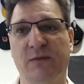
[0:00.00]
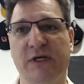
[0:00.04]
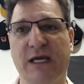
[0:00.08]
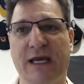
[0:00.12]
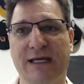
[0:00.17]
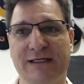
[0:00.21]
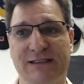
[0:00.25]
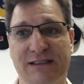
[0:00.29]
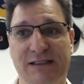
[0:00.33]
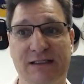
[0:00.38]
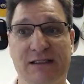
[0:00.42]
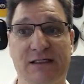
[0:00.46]
you
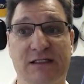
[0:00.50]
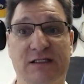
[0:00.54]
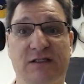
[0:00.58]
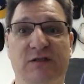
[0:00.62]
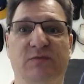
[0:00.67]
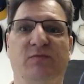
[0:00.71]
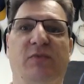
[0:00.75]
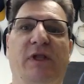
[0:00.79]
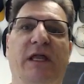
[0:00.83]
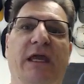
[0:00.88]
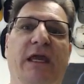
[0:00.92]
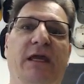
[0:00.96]
actually
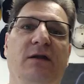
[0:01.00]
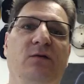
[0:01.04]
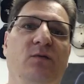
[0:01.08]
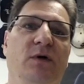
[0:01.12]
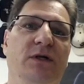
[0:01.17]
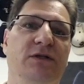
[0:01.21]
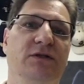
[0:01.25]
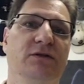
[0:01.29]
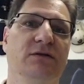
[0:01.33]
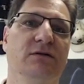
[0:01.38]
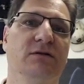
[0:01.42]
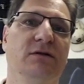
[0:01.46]
explain
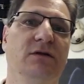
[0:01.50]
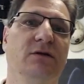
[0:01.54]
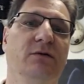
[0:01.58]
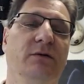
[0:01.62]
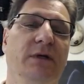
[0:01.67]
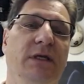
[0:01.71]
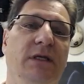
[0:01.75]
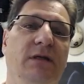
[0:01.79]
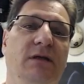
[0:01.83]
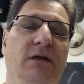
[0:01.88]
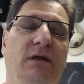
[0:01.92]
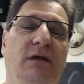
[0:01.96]
what you're
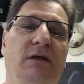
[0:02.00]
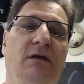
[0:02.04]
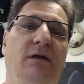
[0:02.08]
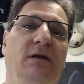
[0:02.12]
doing,